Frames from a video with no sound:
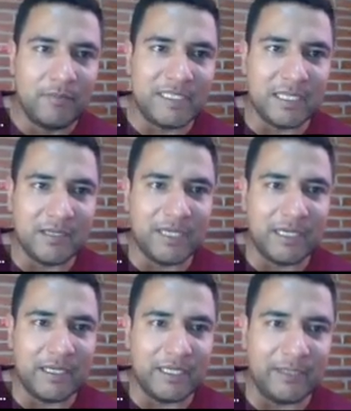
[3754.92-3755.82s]
be sent
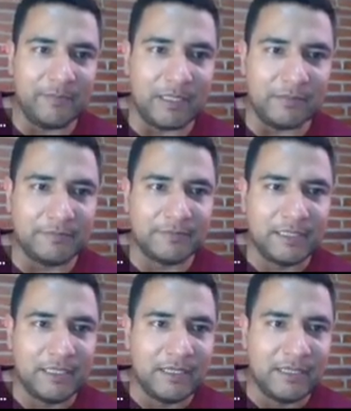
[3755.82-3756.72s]
by email.
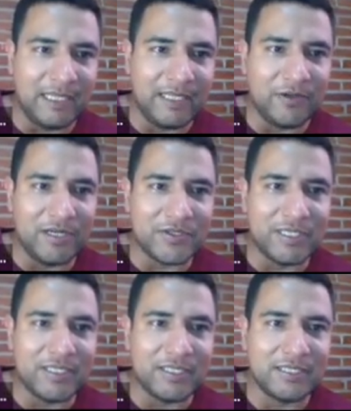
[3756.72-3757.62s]
Thank you,
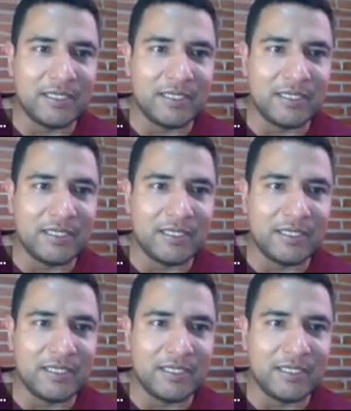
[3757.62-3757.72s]
Astrid.